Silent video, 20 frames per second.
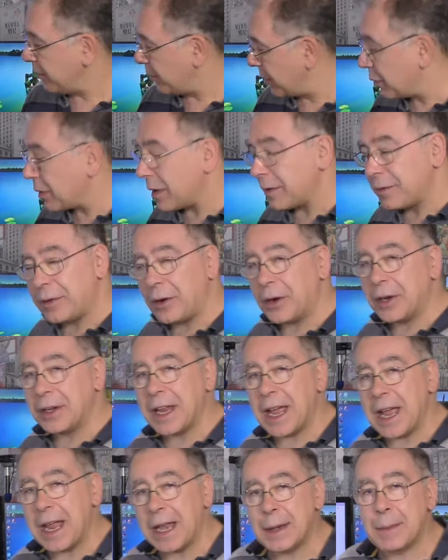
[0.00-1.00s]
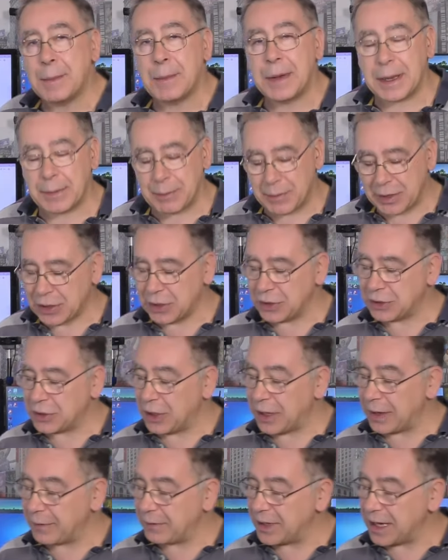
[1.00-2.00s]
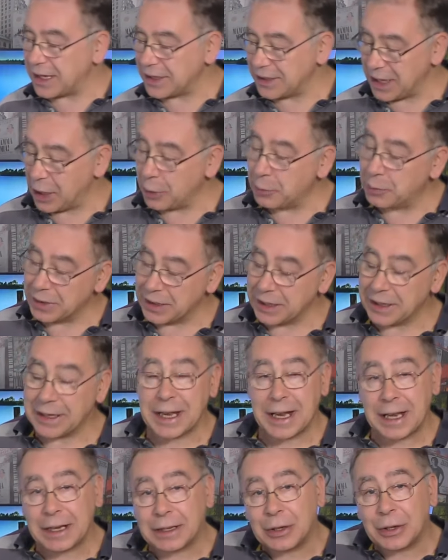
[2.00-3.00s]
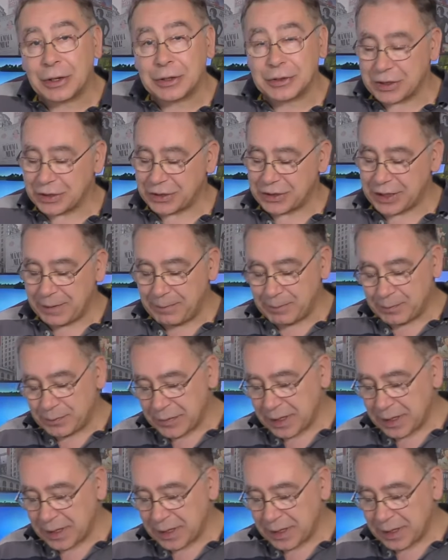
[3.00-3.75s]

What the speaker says: but we'll find out in a minute because I haven't actually opened it yet, like I just said.